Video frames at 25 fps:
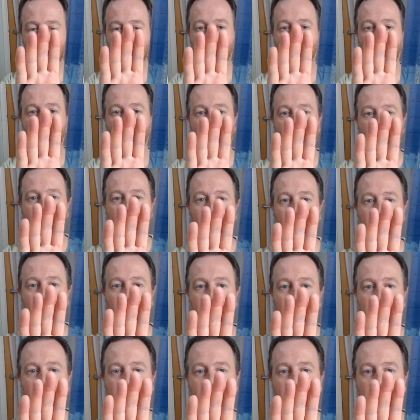wouldn't it? So I would
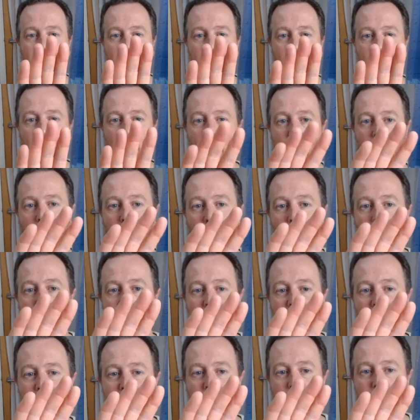actually steer
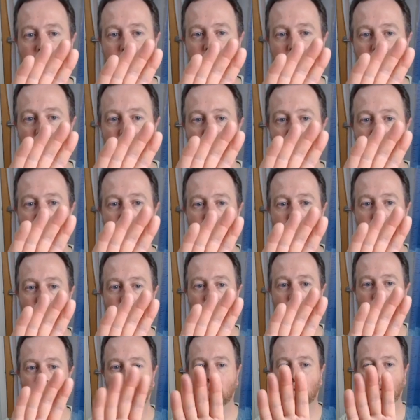away from the curb,
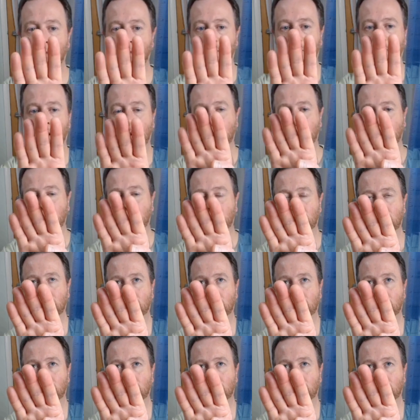or no,